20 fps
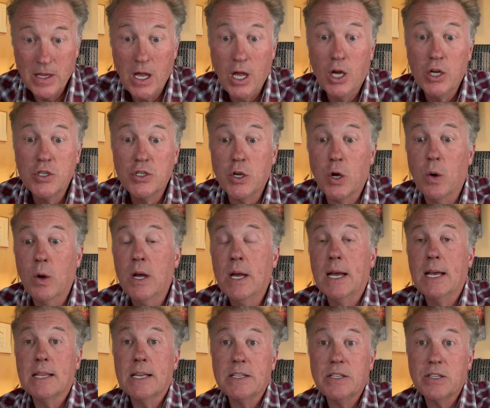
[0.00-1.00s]
So
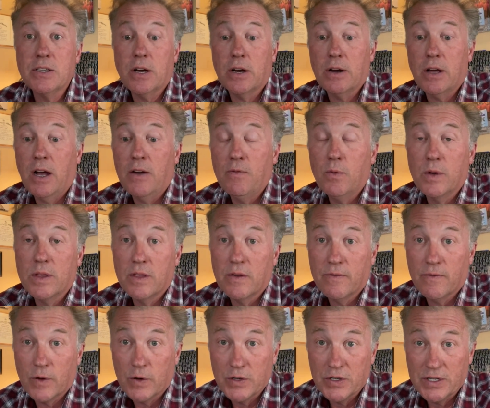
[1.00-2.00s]
let's start off with the
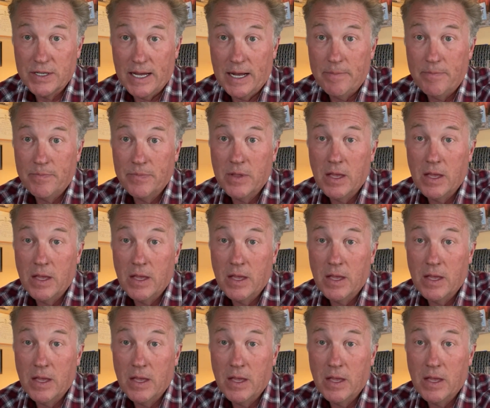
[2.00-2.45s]
first step.